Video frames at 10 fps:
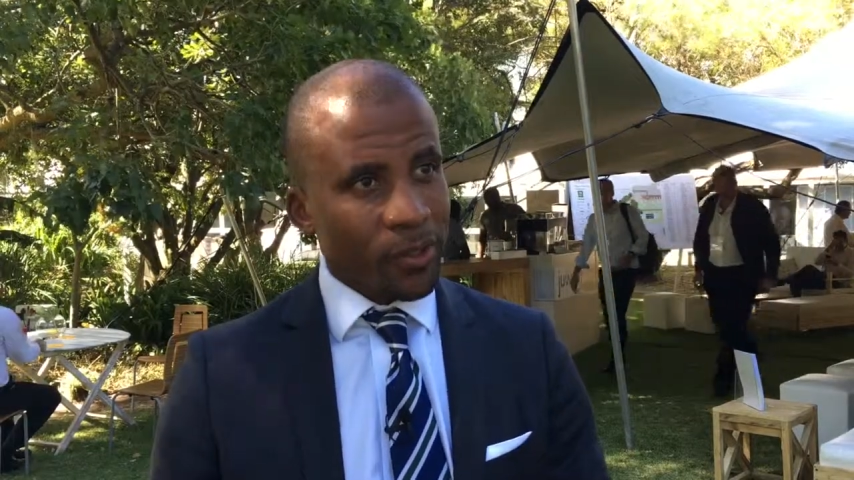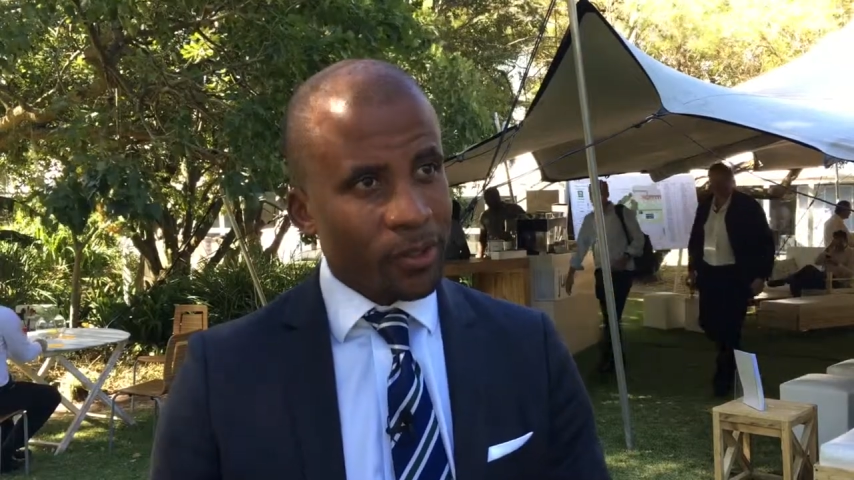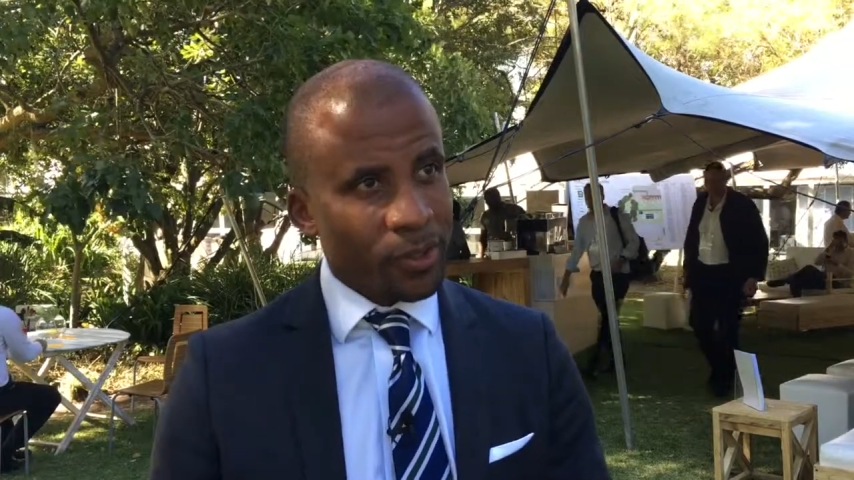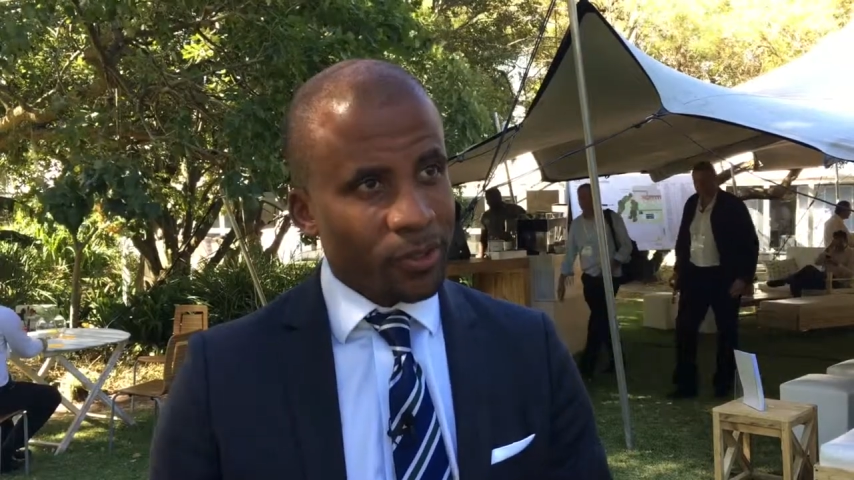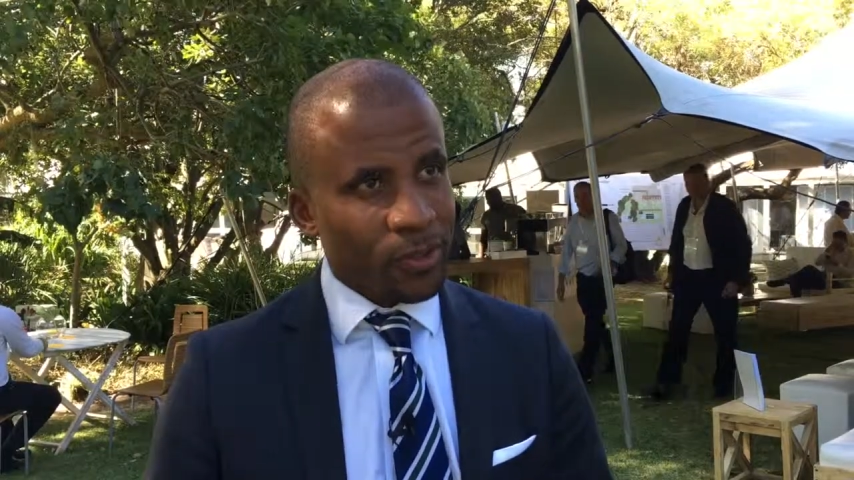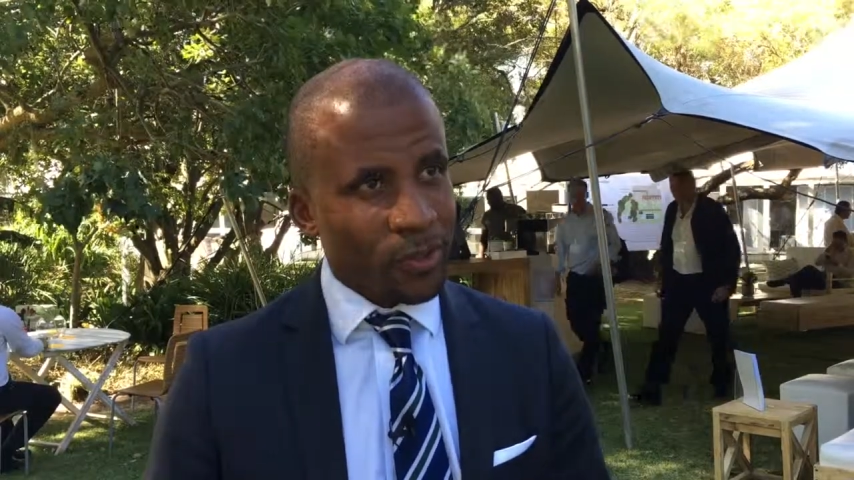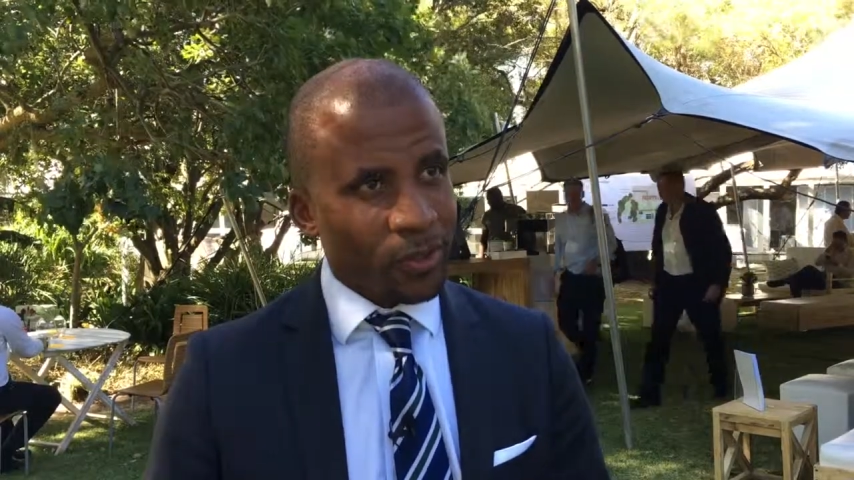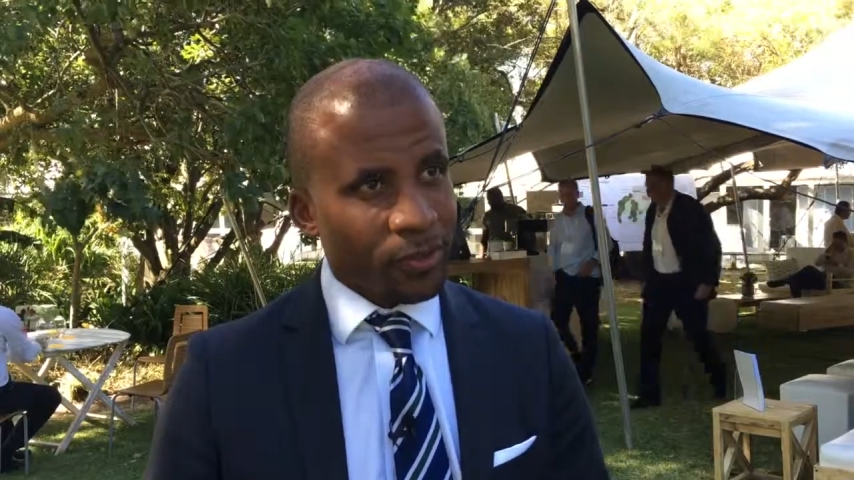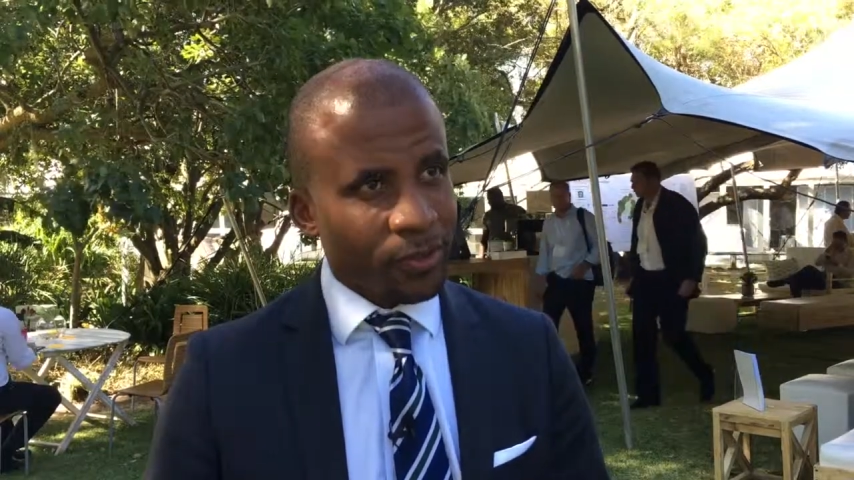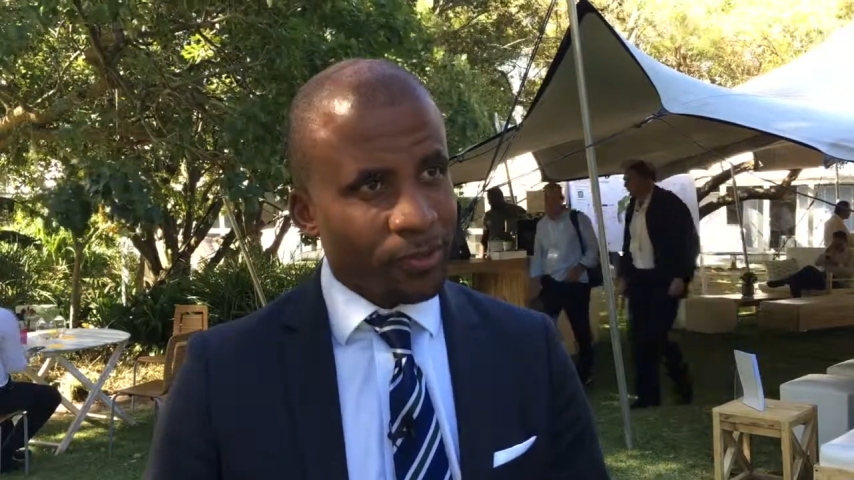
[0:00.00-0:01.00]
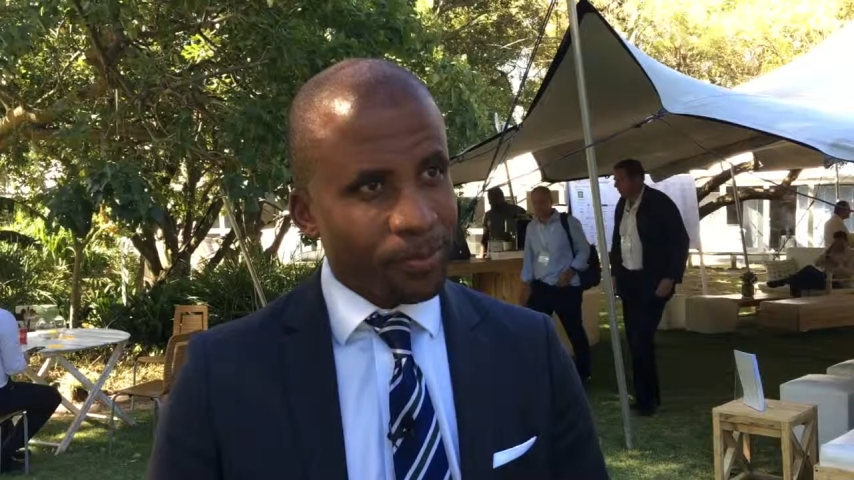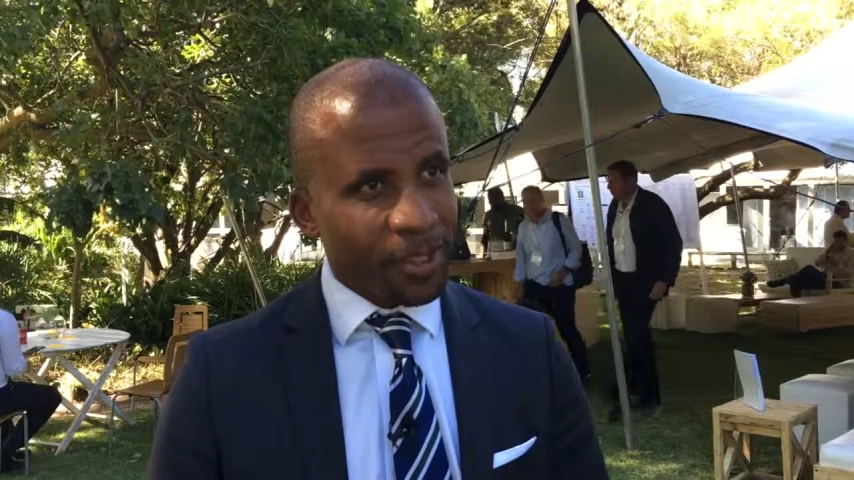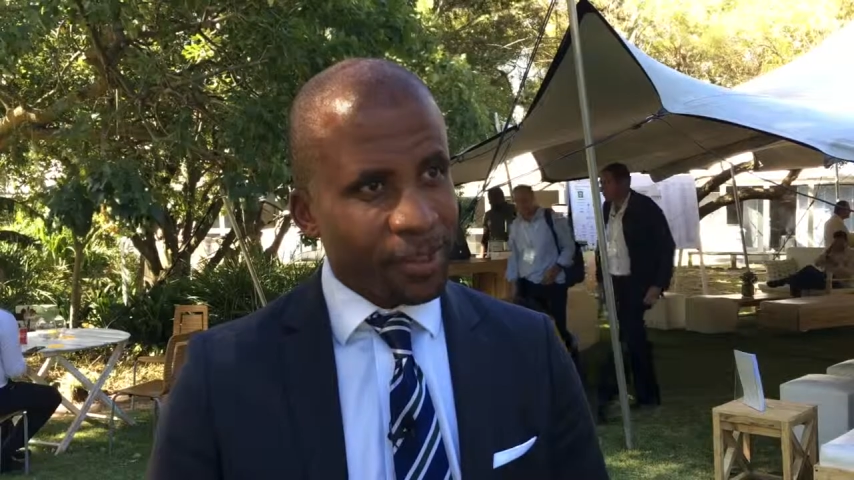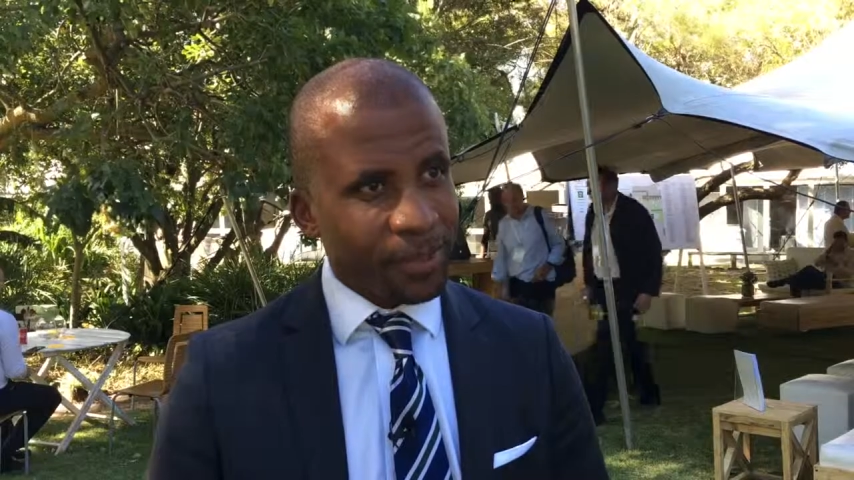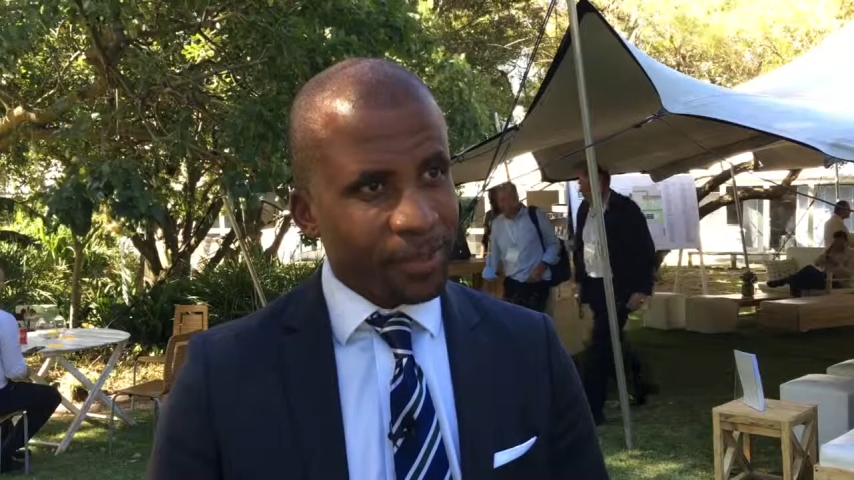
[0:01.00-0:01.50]
cost us to do on a greenfield
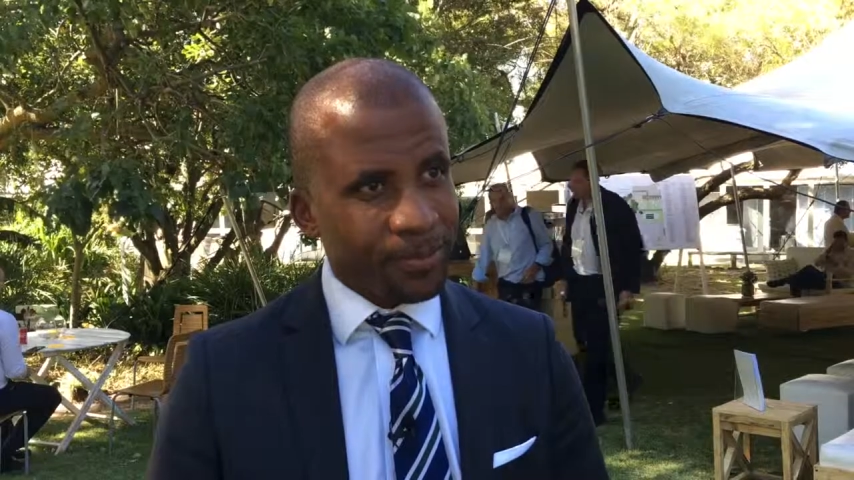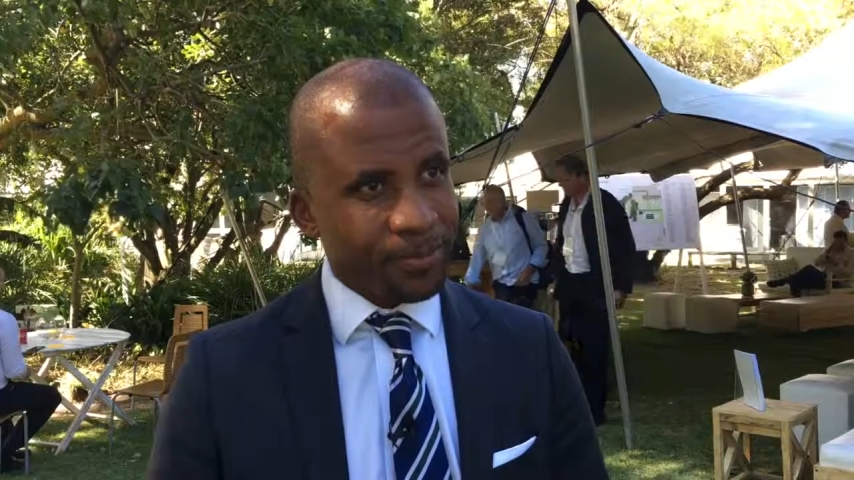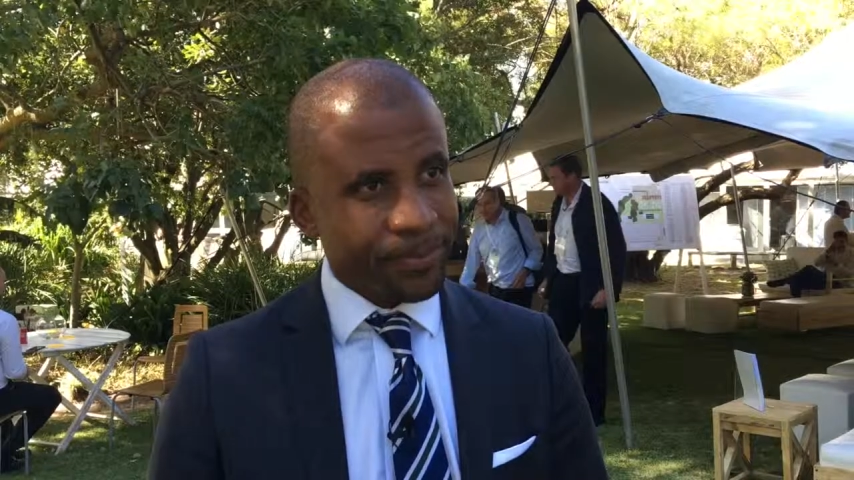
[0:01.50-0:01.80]
basis.